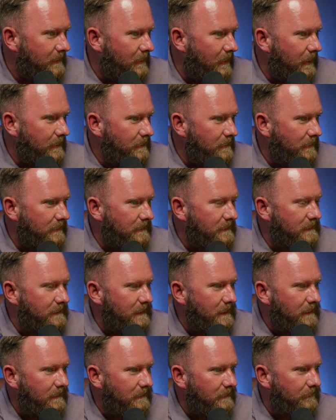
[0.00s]
All right, you can
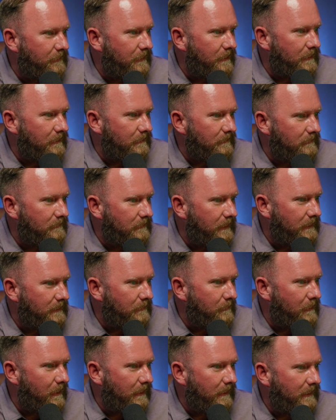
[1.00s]
see if you're in
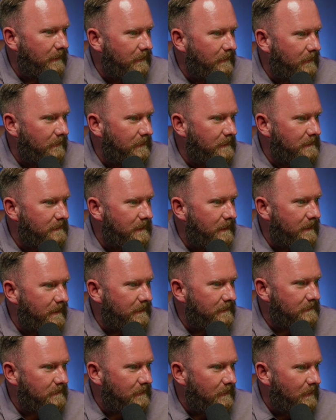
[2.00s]
the market on these
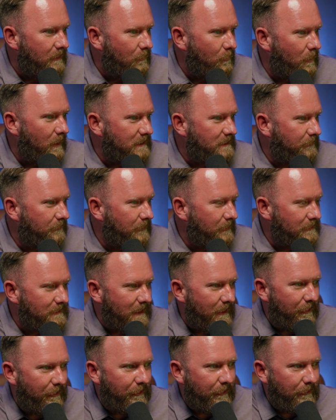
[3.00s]
areas, Wedgefield's
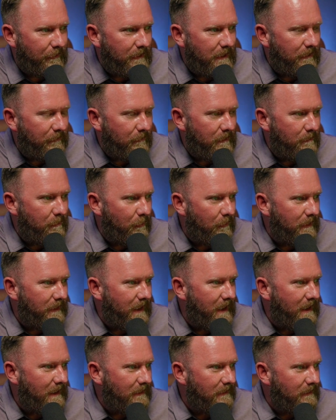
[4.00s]
at
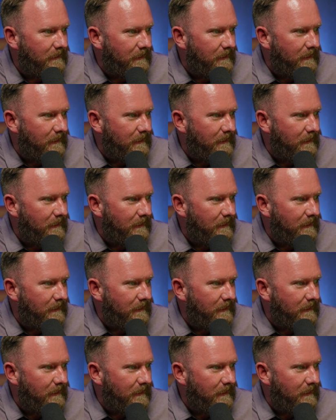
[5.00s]
33.8.